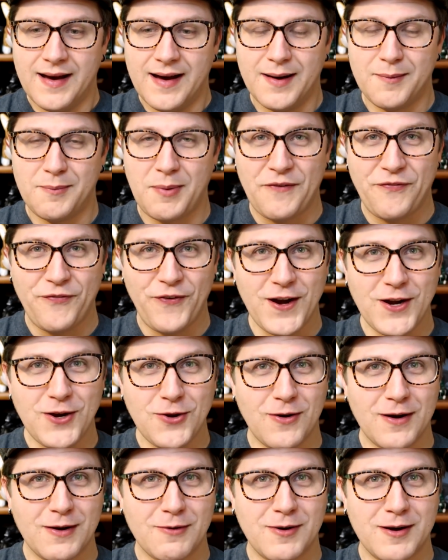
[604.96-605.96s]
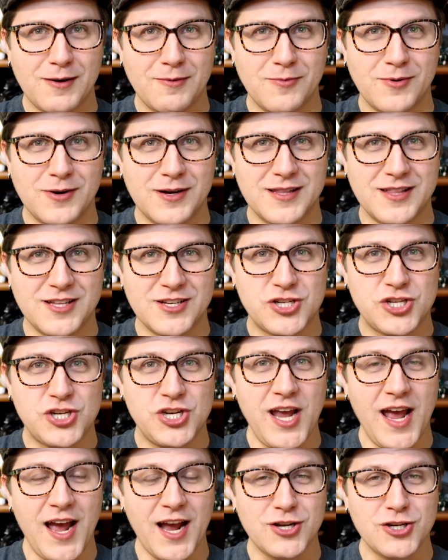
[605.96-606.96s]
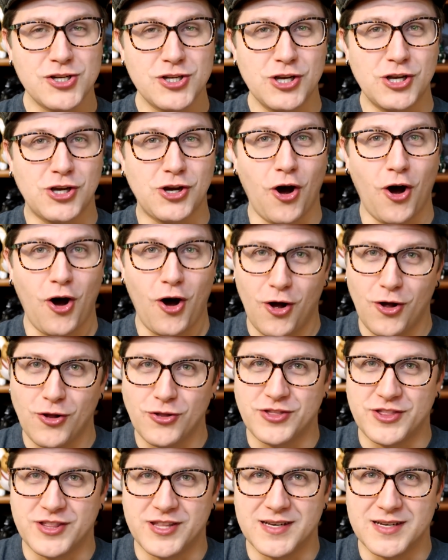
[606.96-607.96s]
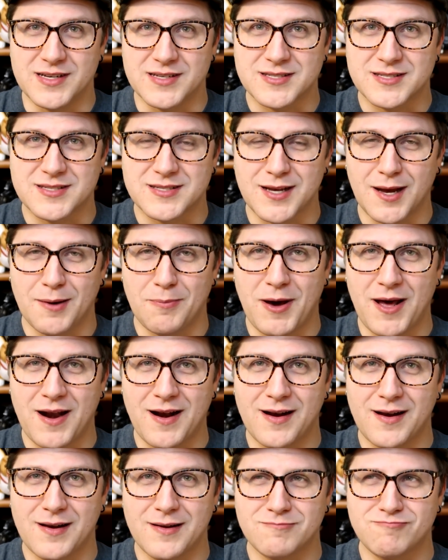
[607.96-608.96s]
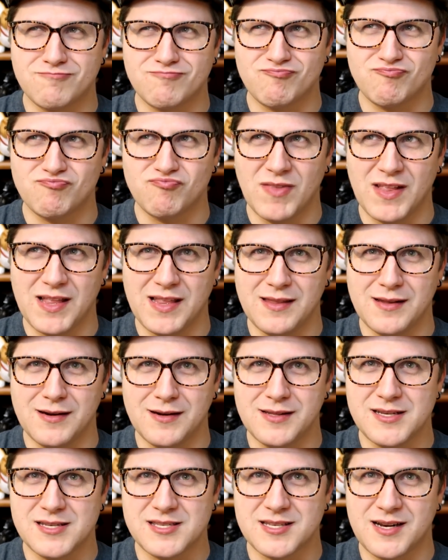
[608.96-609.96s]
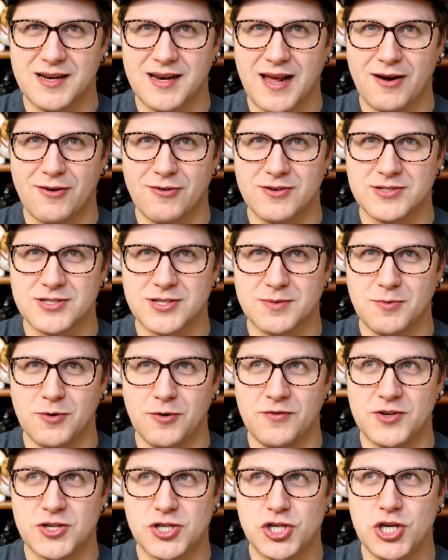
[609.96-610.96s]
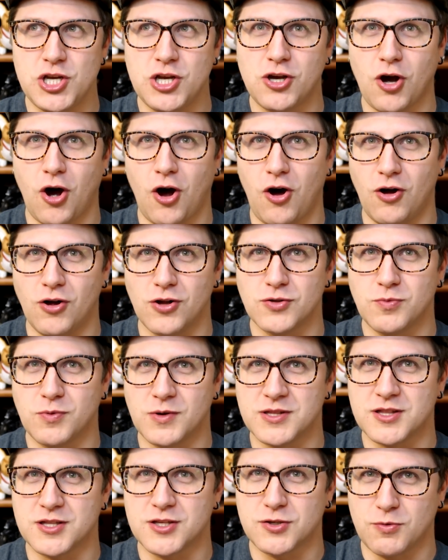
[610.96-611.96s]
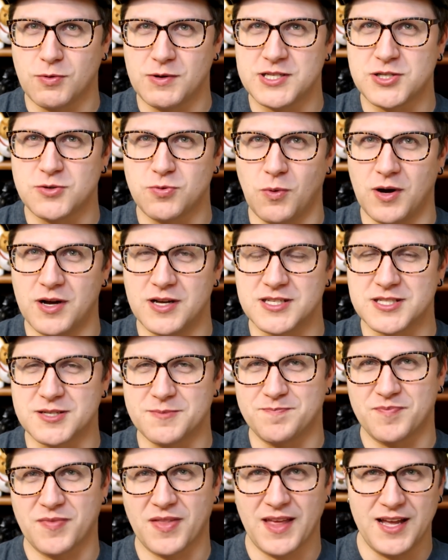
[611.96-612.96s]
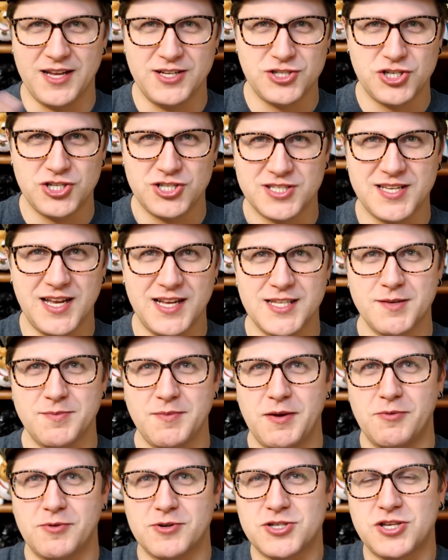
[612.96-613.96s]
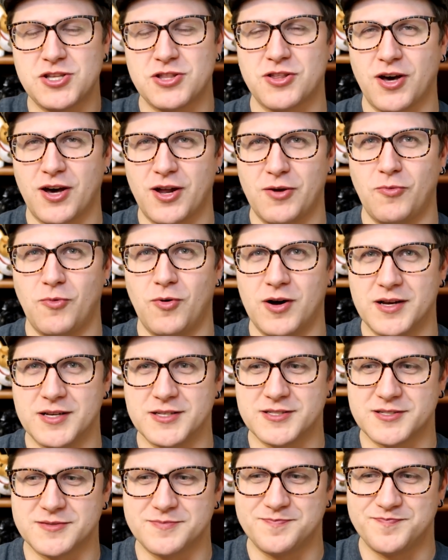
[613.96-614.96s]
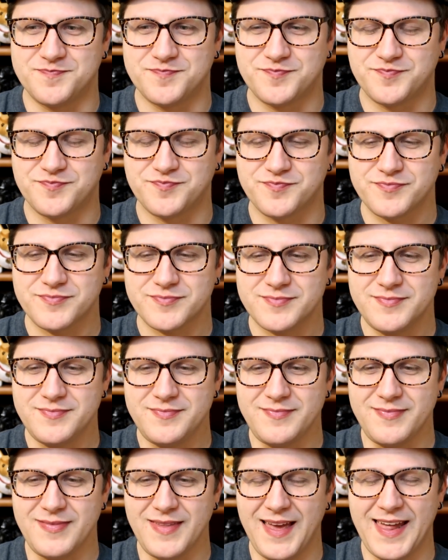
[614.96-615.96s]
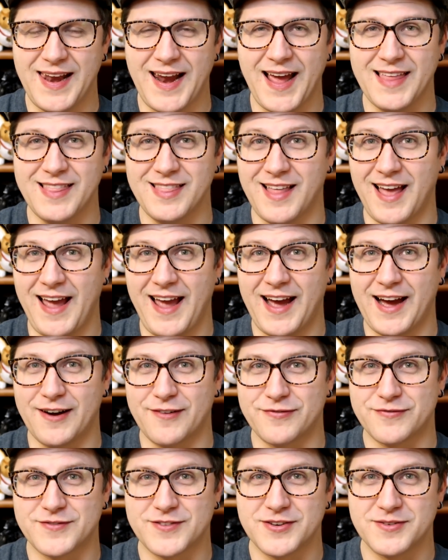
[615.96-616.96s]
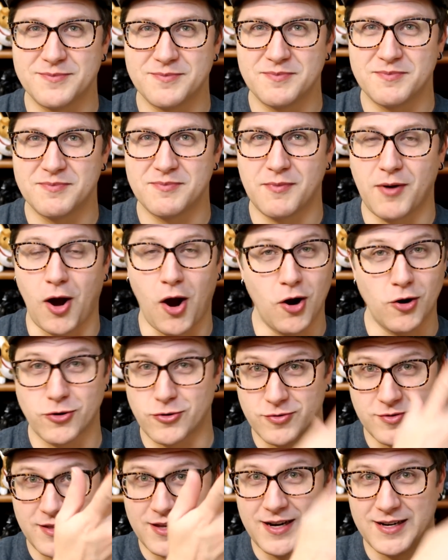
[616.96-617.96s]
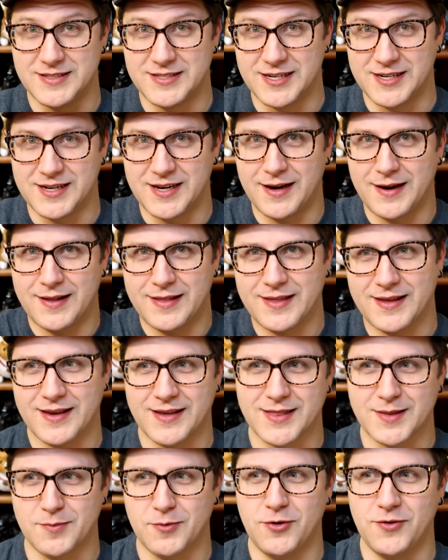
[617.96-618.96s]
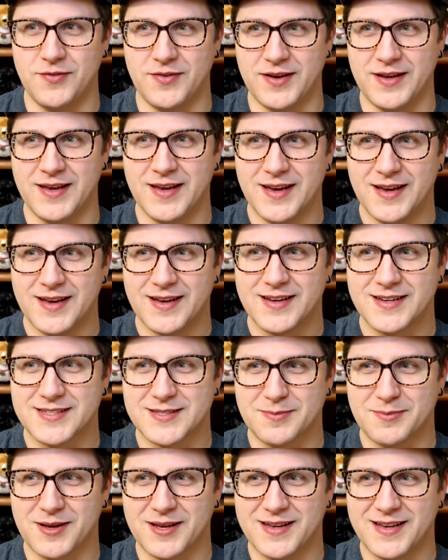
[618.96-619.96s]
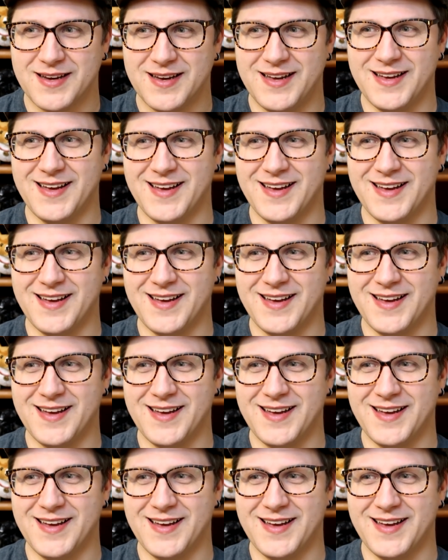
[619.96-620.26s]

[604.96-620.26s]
My friend who I went with, she actually called this about a little less than an hour into the movie. She called what the twist was, and she said to me what she thought it was. And I laughed harder than I did at anything at the movie. Because I'm like,